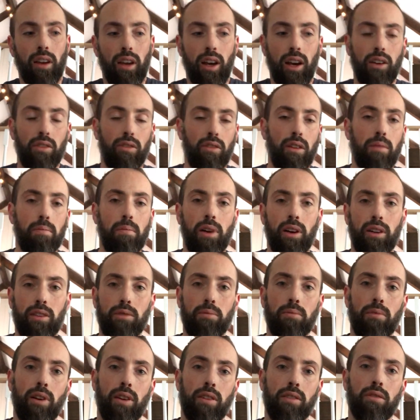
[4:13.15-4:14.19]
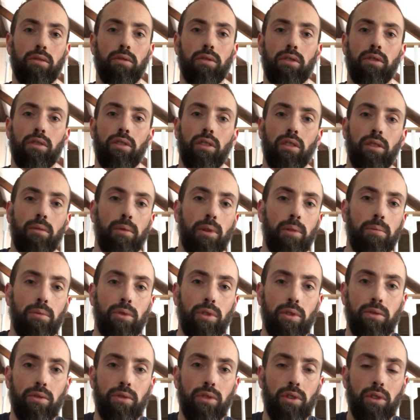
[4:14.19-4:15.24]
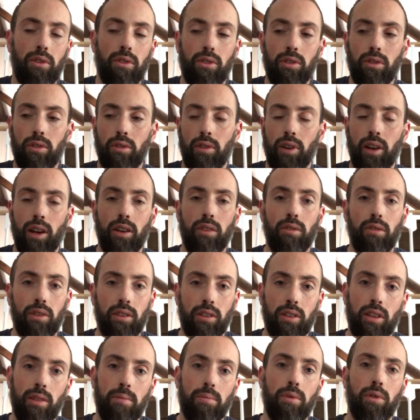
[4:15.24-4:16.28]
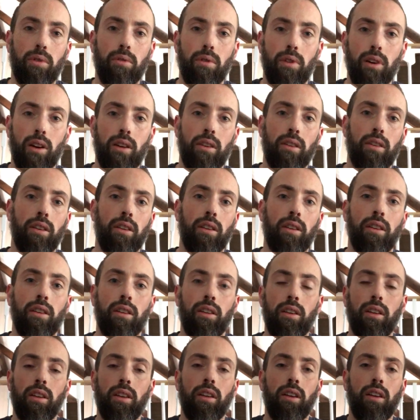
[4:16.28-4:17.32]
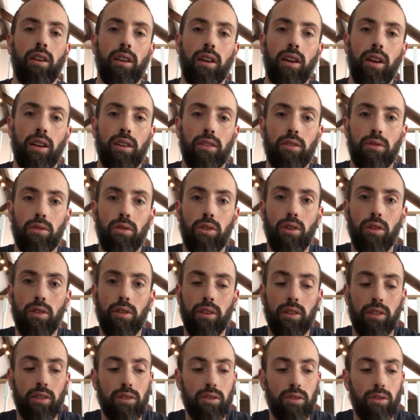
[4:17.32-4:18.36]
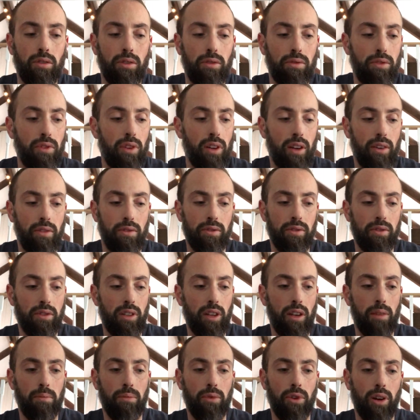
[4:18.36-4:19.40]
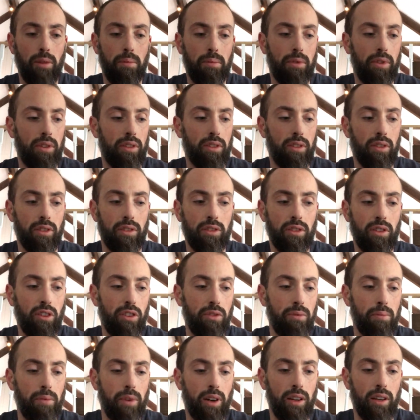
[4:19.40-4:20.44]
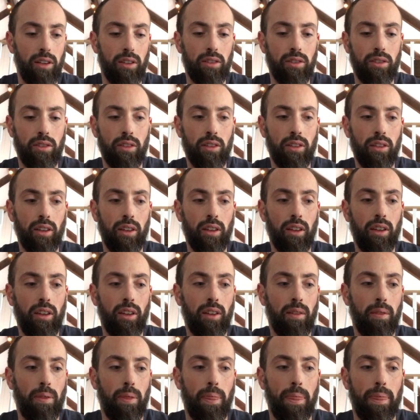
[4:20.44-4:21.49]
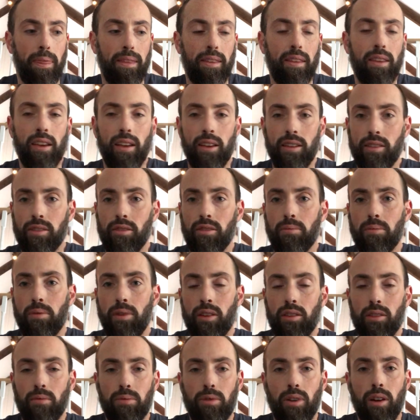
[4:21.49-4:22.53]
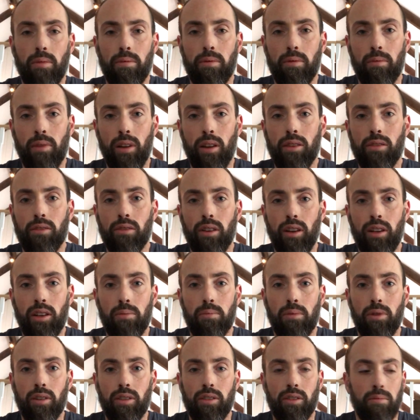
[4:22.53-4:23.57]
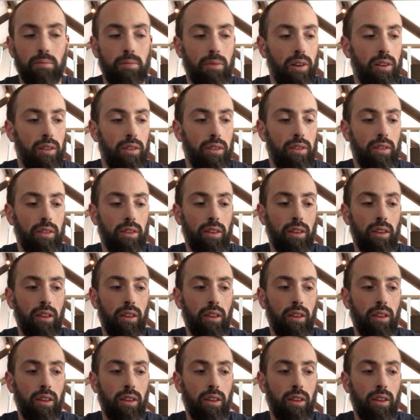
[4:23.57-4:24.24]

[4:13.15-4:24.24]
how do I maximize the return on my portfolio and how do I keep acquiring and growing. So if you have 10 properties that are self-managed, yes, you're paying the property manager $80 a month,